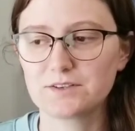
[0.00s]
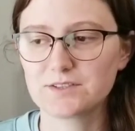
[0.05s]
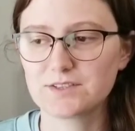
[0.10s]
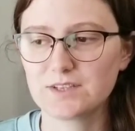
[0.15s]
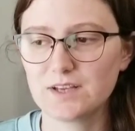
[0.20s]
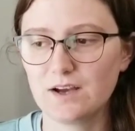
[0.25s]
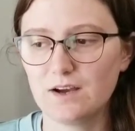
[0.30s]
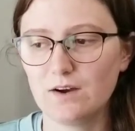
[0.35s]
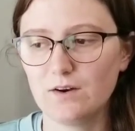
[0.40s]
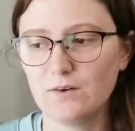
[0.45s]
So
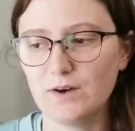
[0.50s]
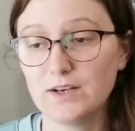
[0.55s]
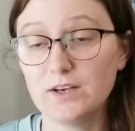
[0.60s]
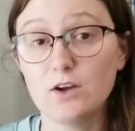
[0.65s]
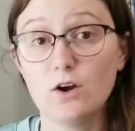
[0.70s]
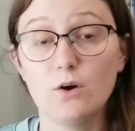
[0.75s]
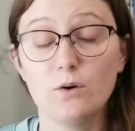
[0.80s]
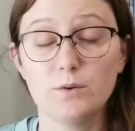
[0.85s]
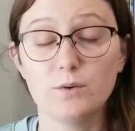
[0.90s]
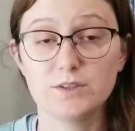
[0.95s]
I
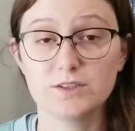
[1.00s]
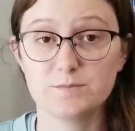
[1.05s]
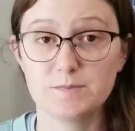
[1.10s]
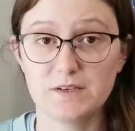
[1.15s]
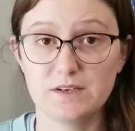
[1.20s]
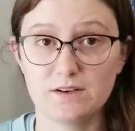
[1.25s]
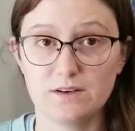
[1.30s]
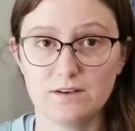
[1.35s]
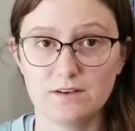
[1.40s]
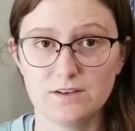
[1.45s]
know it's been
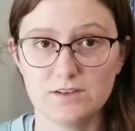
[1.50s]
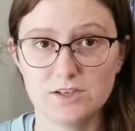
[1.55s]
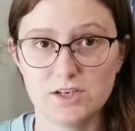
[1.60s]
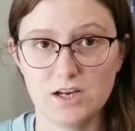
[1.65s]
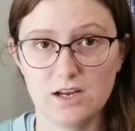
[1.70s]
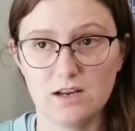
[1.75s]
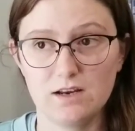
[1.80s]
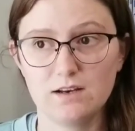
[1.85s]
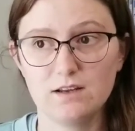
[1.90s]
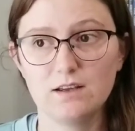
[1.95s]
hard on
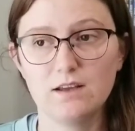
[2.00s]
Jade.